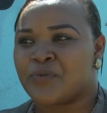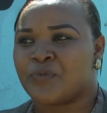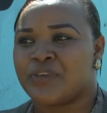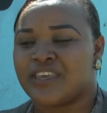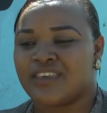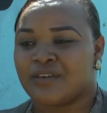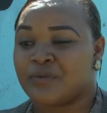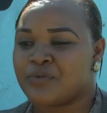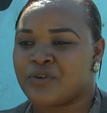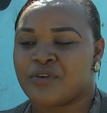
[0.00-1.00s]
we,
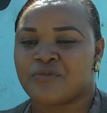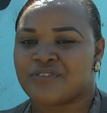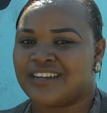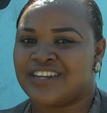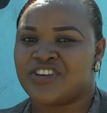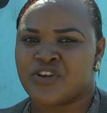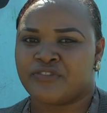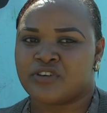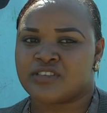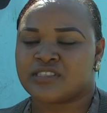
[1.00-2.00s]
we were really
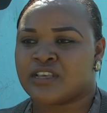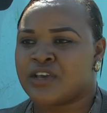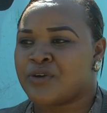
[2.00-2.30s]
nervous.